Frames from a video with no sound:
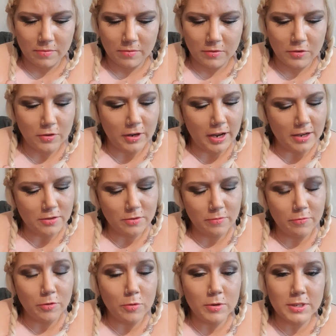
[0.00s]
So yes, I'm
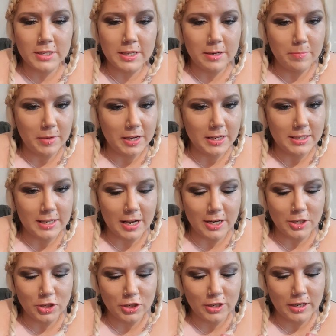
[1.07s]
focusing my
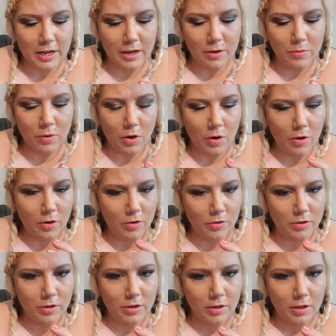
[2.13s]
attention now
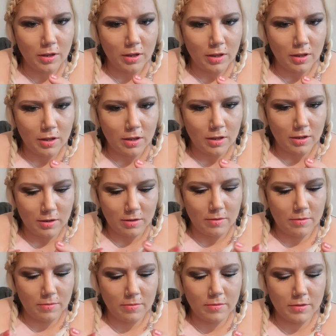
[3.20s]
on
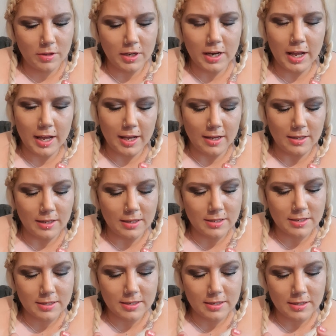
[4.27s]
the nails.